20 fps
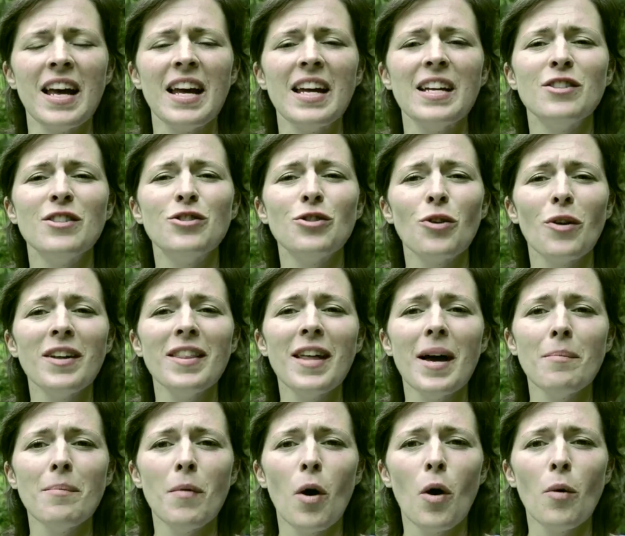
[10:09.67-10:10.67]
Enjoy
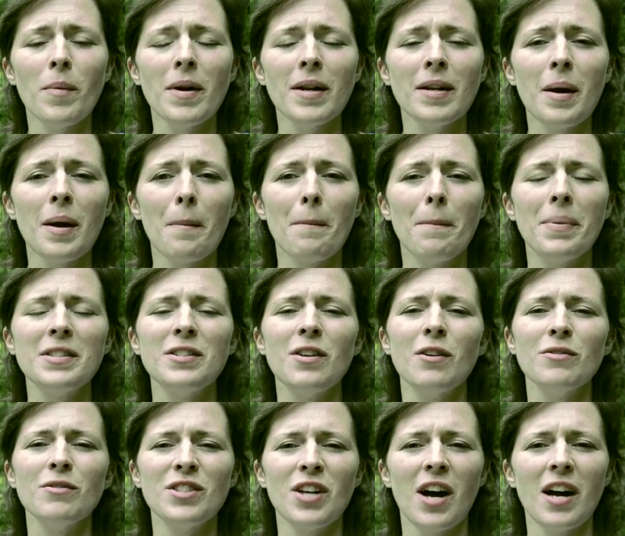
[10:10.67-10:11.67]
that moment, but
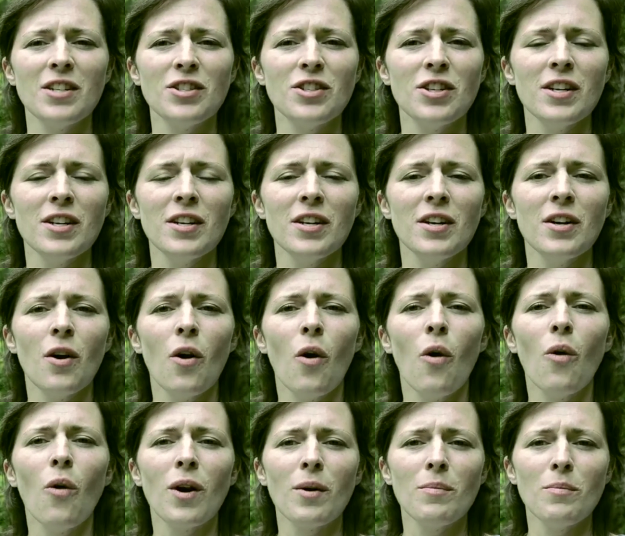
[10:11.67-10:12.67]
don't touch it
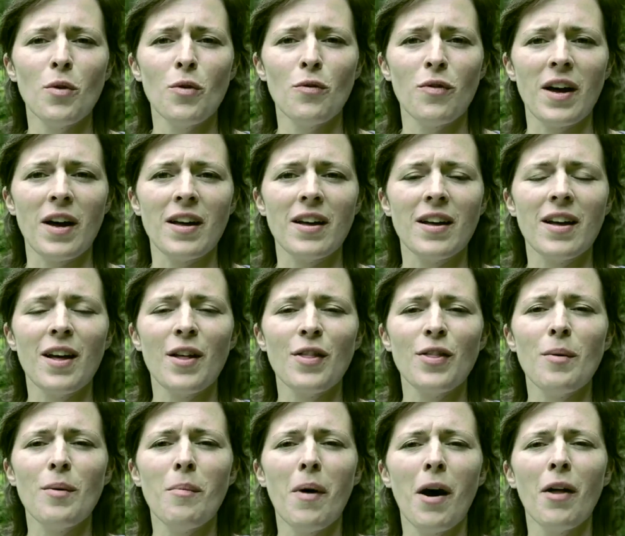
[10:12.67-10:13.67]
or move it.
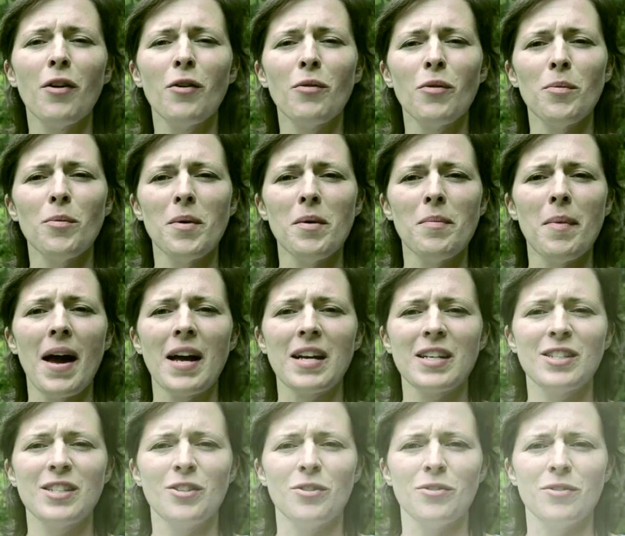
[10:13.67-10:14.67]
The mother will be back
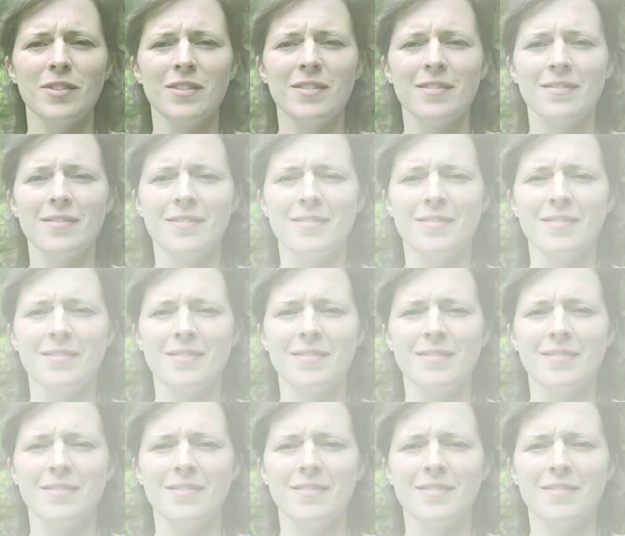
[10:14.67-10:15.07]
soon.